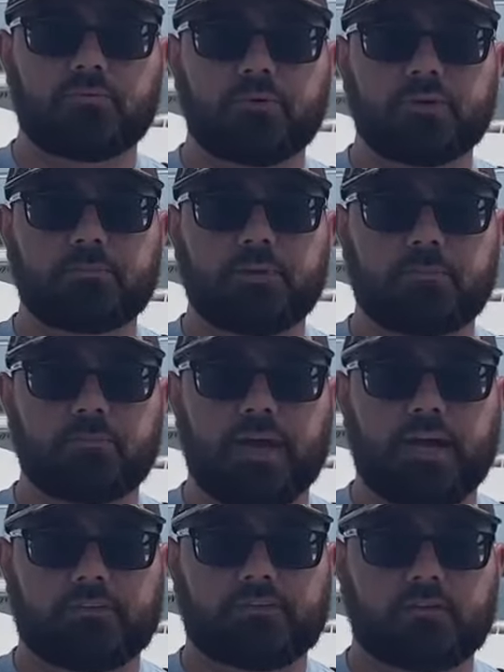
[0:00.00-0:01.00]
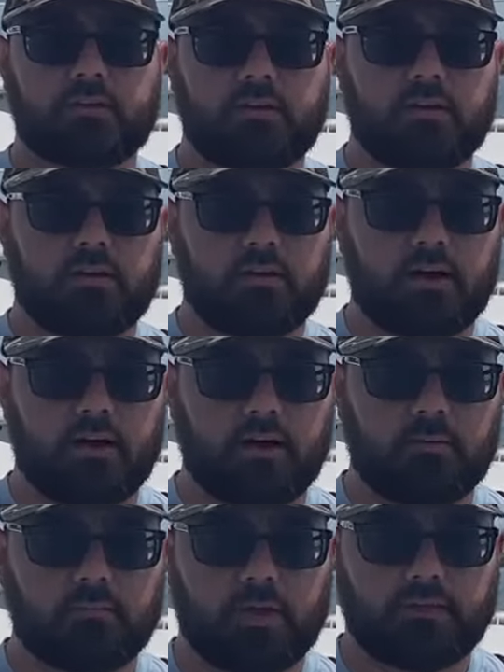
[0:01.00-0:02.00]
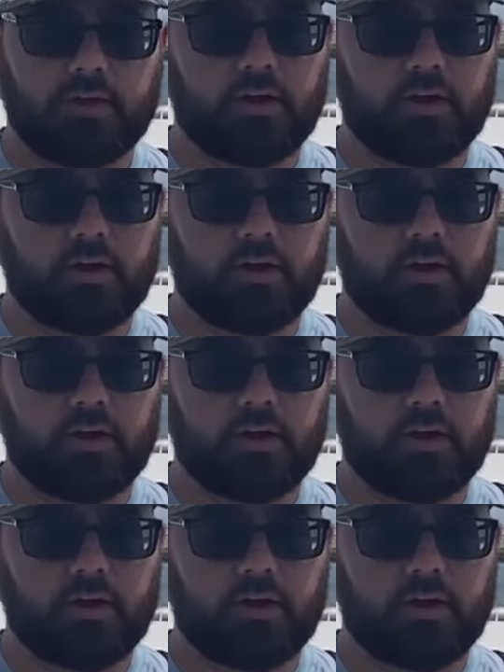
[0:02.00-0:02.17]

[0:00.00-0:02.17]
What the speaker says: really big bass. And they